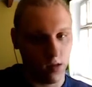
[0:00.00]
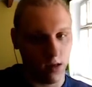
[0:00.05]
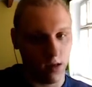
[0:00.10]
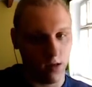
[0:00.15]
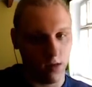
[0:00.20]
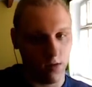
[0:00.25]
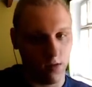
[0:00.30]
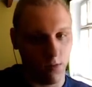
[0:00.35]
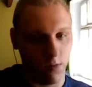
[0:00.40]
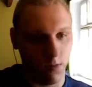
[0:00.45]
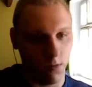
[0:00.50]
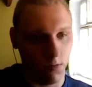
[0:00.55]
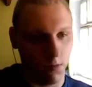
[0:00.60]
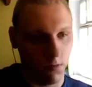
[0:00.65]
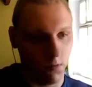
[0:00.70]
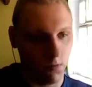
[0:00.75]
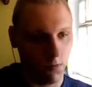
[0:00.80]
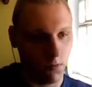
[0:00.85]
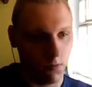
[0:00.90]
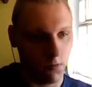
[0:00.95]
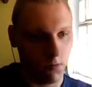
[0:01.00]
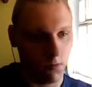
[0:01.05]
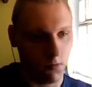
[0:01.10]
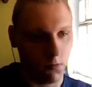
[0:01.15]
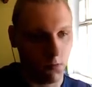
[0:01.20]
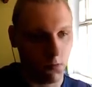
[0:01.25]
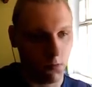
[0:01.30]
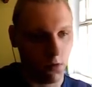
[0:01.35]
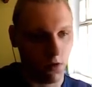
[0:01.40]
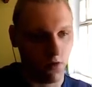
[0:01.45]
is
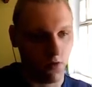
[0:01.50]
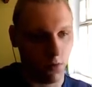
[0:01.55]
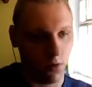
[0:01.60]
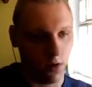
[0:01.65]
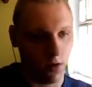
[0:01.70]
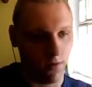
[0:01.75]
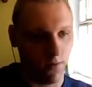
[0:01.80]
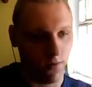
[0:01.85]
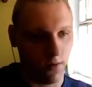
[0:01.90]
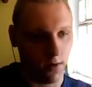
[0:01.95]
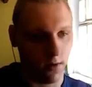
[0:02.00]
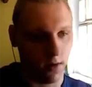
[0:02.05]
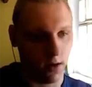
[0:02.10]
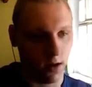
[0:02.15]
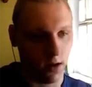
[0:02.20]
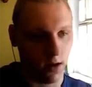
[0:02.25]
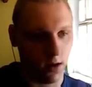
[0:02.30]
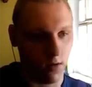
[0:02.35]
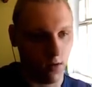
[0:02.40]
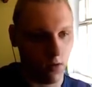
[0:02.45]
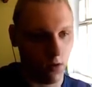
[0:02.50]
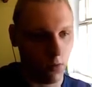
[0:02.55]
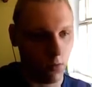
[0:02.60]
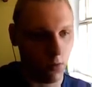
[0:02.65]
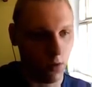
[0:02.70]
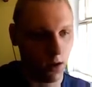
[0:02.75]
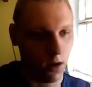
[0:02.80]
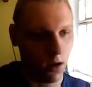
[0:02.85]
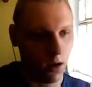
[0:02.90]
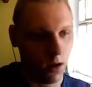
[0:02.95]
much more different than it is
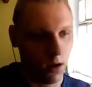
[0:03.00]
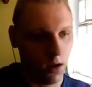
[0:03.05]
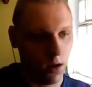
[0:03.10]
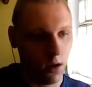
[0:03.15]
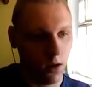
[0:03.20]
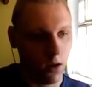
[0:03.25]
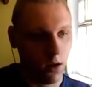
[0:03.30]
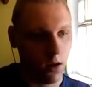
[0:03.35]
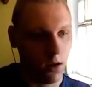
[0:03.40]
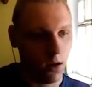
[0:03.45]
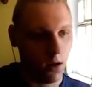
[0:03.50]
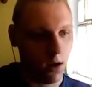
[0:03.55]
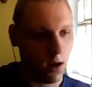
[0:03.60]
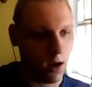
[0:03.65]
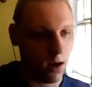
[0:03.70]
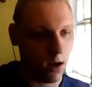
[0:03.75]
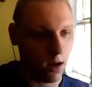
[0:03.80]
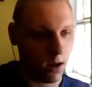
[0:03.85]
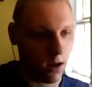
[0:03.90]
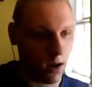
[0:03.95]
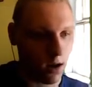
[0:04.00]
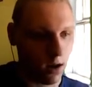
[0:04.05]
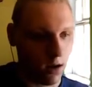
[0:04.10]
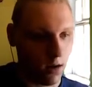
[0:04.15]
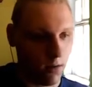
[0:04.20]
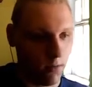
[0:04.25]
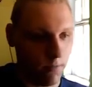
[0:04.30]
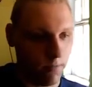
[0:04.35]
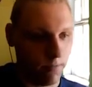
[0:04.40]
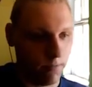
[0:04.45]
normally. And again,
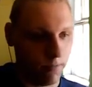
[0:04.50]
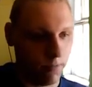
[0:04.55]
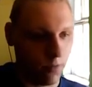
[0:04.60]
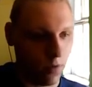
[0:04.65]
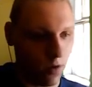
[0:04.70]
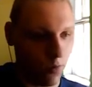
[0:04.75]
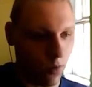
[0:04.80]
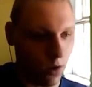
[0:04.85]
if we